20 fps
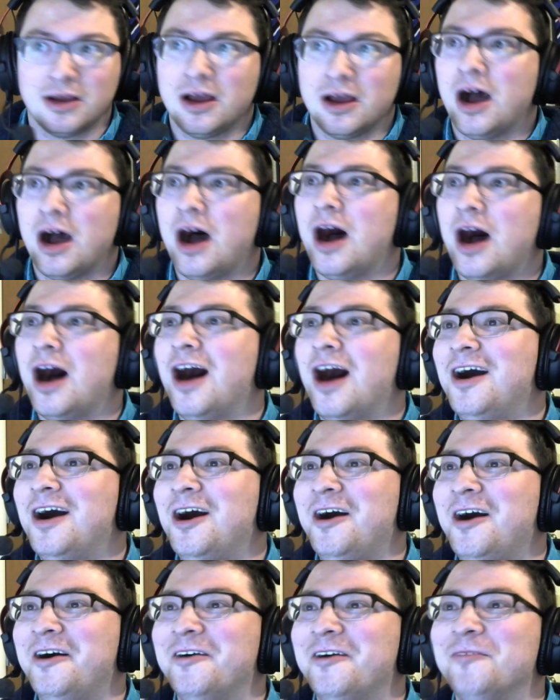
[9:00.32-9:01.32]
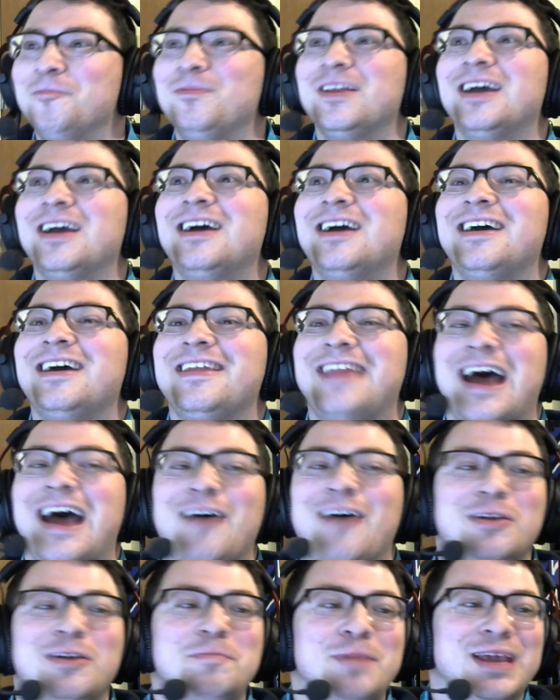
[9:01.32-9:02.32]
Um,
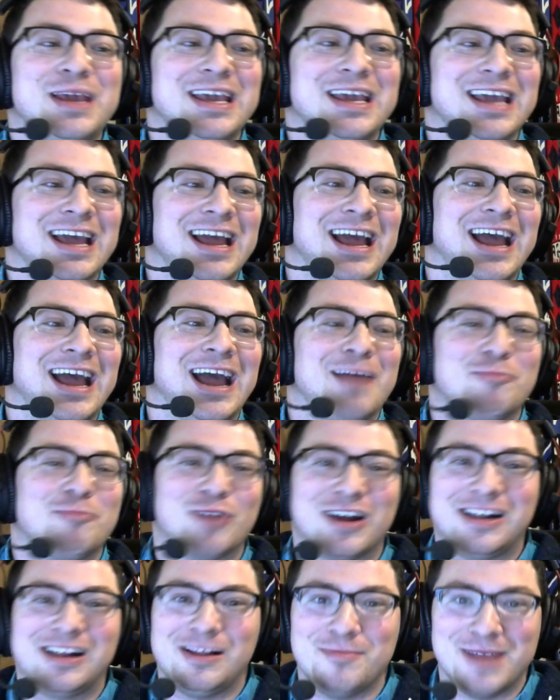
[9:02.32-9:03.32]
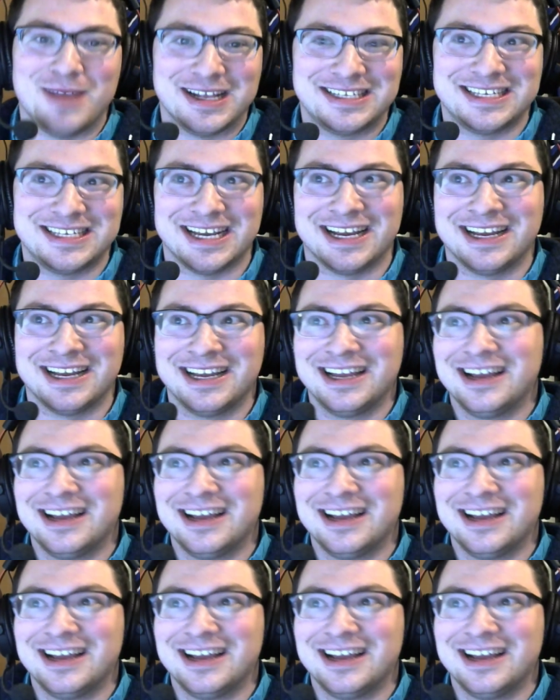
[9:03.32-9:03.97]
that would be Emre Clementa.